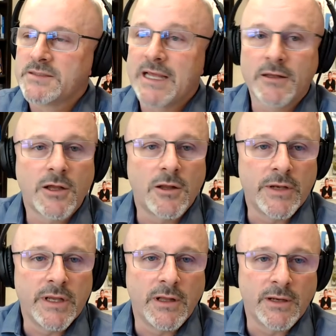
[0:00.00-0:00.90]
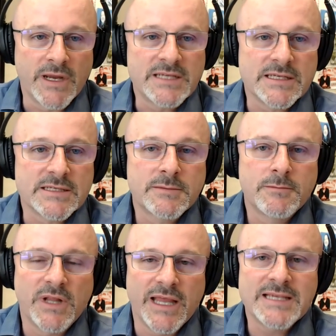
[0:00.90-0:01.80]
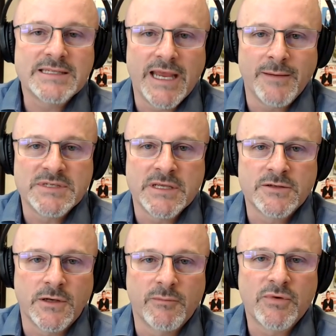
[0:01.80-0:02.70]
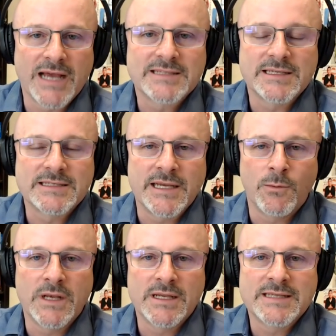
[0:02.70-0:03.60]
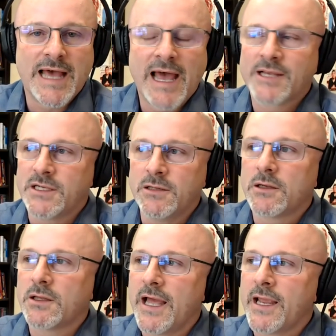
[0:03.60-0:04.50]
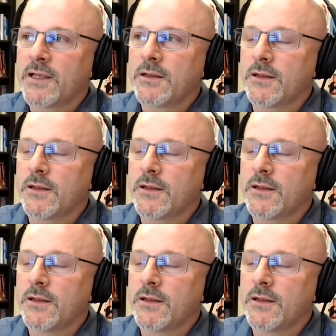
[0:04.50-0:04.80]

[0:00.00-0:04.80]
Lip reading: settler, colonial, and racist place names, and sort of processing what does that actually look like